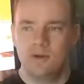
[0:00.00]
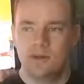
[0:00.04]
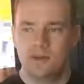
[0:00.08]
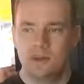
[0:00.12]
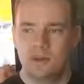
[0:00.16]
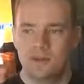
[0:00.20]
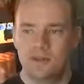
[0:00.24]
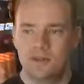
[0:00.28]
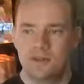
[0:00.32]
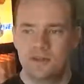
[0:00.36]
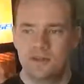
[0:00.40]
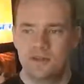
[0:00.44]
what I
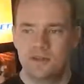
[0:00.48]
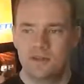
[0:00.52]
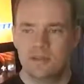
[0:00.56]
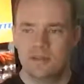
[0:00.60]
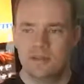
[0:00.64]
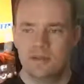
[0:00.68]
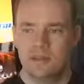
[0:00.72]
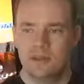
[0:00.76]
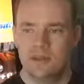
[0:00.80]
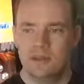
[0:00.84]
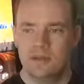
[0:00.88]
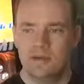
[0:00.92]
initially
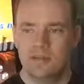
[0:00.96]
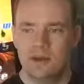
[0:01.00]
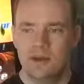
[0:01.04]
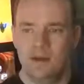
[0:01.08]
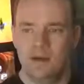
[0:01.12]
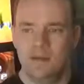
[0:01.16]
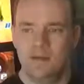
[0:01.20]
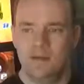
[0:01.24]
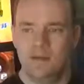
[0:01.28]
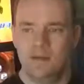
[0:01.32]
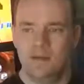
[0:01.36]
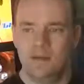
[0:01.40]
said
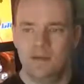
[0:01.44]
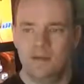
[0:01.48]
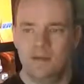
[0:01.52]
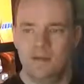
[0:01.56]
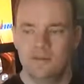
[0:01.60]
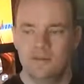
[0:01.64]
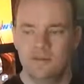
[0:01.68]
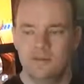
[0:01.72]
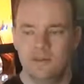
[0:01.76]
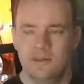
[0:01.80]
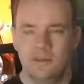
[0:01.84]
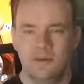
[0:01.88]
about the
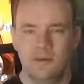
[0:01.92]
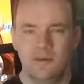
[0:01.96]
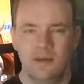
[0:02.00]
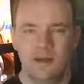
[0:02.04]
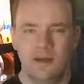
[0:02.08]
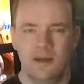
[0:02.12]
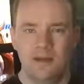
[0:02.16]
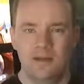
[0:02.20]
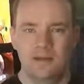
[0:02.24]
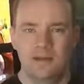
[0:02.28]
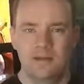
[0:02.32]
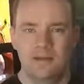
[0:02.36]
Neo Geo
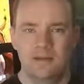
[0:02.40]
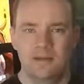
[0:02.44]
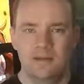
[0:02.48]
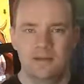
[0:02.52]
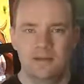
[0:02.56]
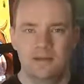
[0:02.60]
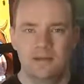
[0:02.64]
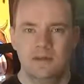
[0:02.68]
X.